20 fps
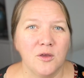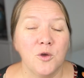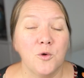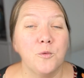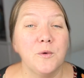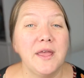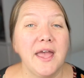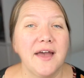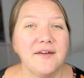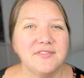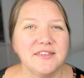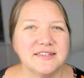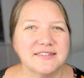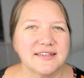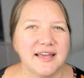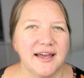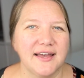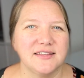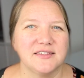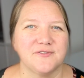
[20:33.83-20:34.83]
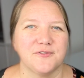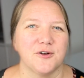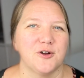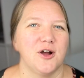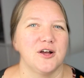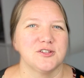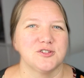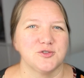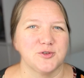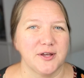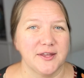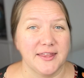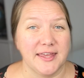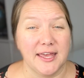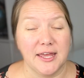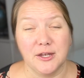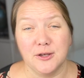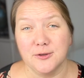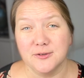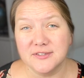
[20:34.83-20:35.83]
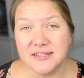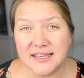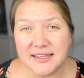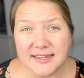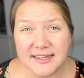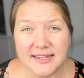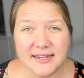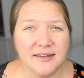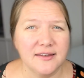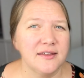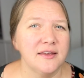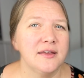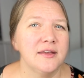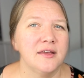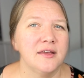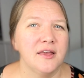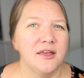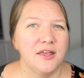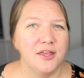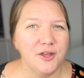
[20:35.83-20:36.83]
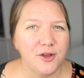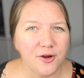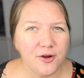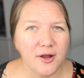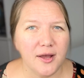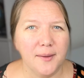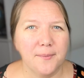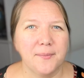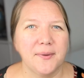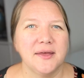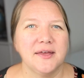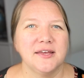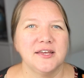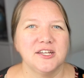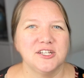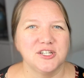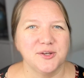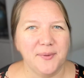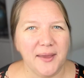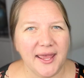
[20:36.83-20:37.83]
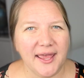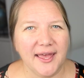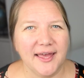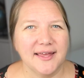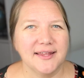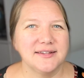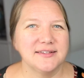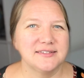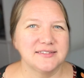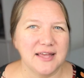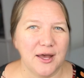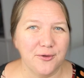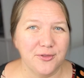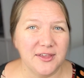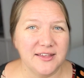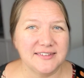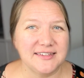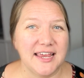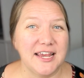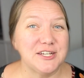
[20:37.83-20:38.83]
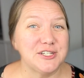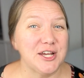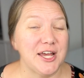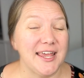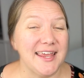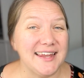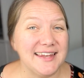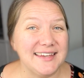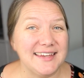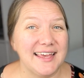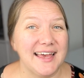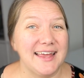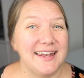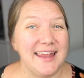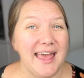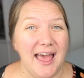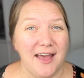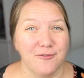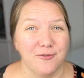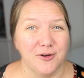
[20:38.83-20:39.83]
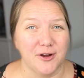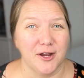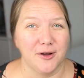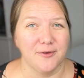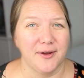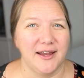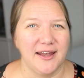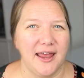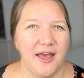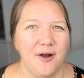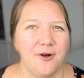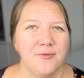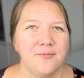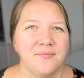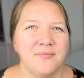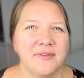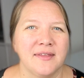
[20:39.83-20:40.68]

We have these guides for Australia and New Zealand, Europe, Japan, Southeast Asia, India, and Africa right now.